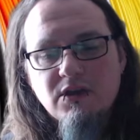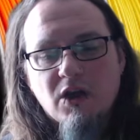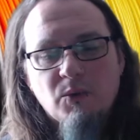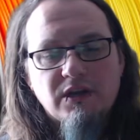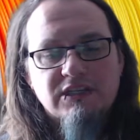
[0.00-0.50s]

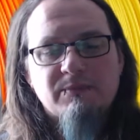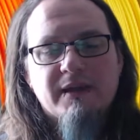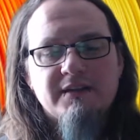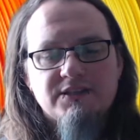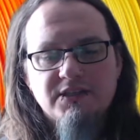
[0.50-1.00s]
I will
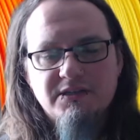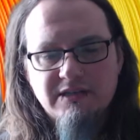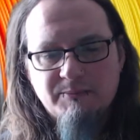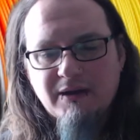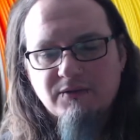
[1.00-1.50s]
explain to you
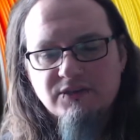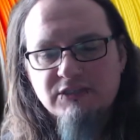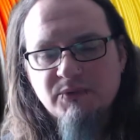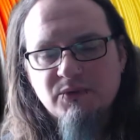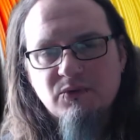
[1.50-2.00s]
about the
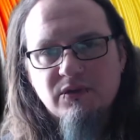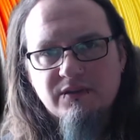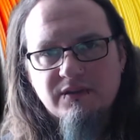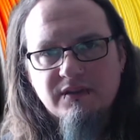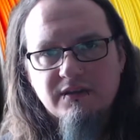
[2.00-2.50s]
spool and